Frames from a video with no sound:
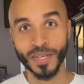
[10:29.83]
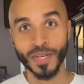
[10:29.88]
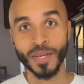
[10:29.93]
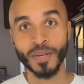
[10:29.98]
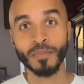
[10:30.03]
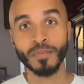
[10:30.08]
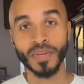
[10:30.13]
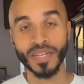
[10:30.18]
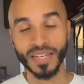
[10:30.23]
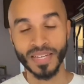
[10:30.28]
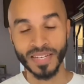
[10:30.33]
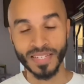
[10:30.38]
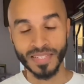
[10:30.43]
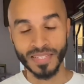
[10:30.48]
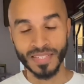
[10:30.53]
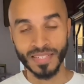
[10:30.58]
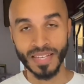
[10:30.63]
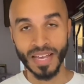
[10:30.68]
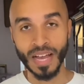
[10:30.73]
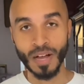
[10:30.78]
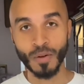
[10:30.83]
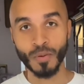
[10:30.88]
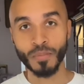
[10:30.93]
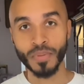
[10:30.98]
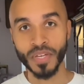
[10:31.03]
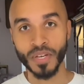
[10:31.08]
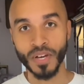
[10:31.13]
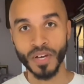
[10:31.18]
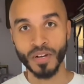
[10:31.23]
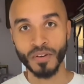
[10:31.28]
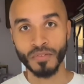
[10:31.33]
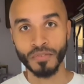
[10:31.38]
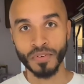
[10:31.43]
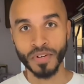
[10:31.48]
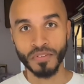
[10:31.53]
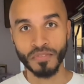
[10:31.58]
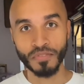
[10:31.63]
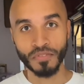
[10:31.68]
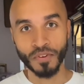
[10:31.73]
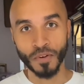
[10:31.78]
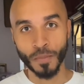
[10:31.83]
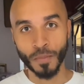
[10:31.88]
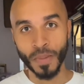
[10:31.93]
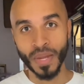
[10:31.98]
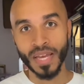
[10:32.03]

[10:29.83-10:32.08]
because I'll be covering from